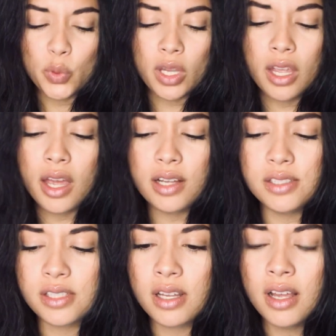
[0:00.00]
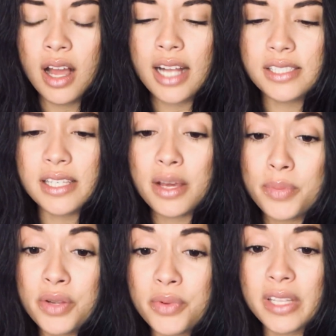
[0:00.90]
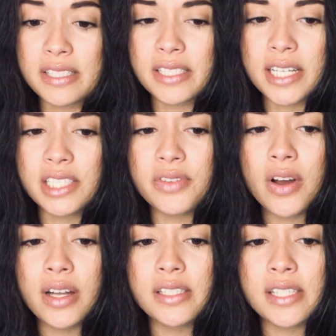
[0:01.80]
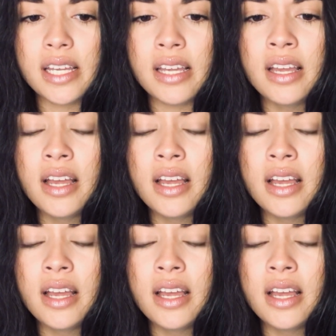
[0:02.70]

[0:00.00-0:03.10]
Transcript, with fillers: And I see that being really successful, honestly,